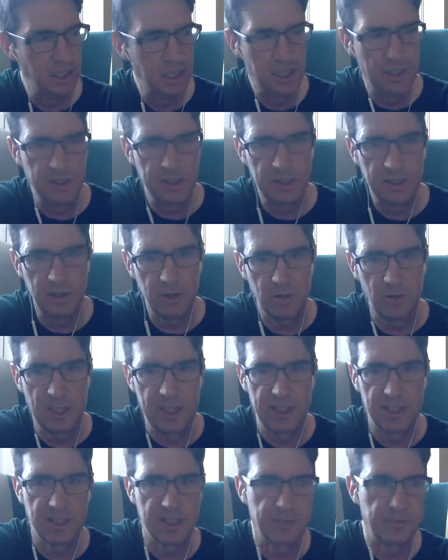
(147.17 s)
and the two
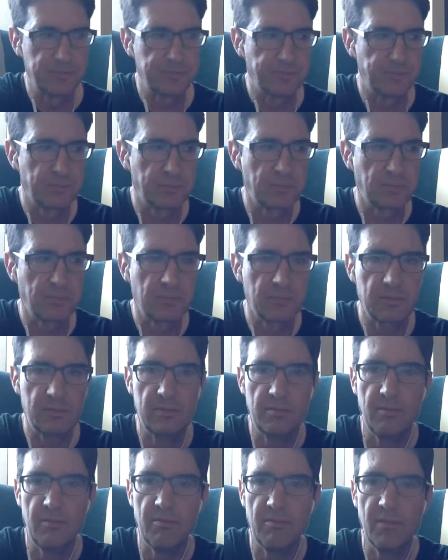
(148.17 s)
reds.
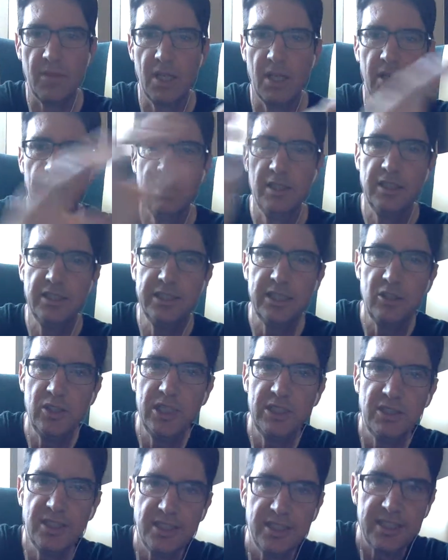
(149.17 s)
So
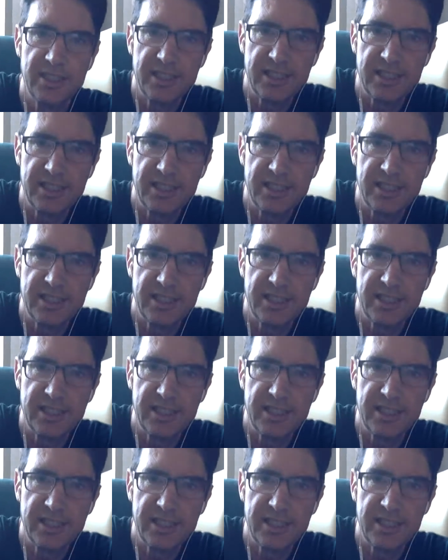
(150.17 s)
here's the